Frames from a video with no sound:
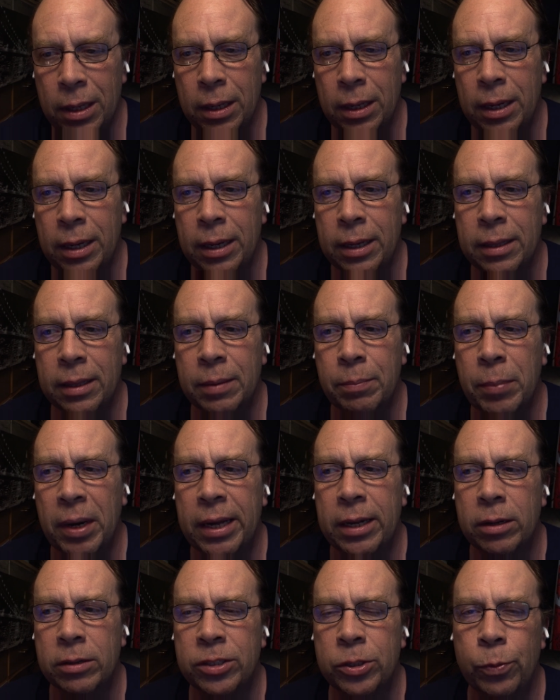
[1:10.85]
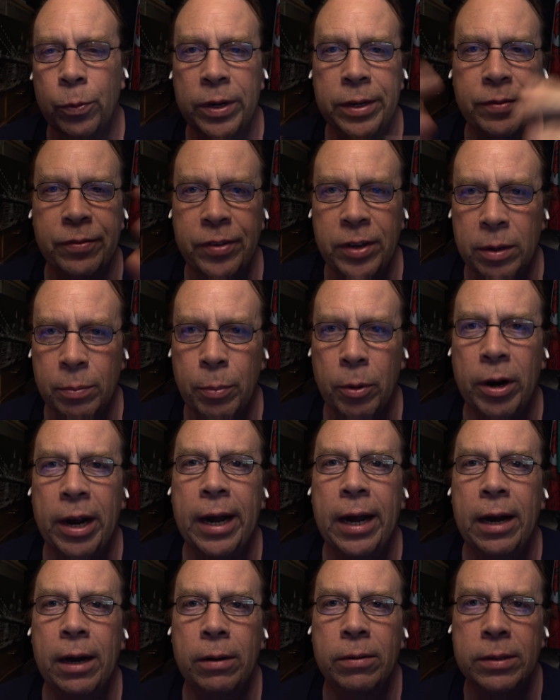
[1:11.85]
And by the sweat of your
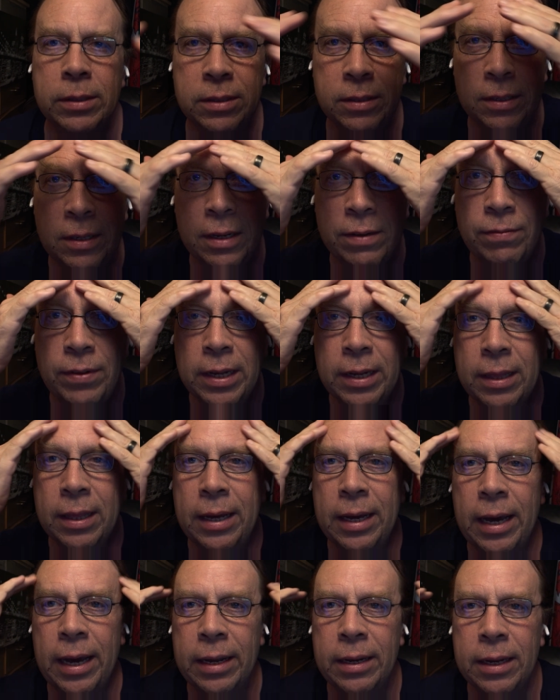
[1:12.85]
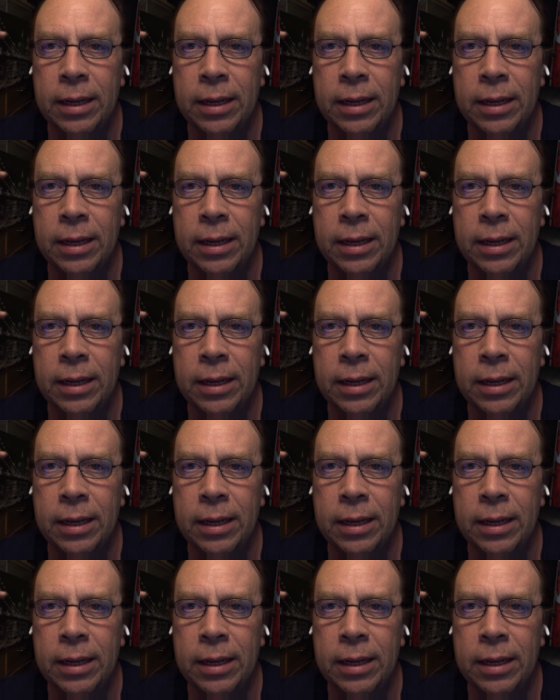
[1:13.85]
brow and stuff like that.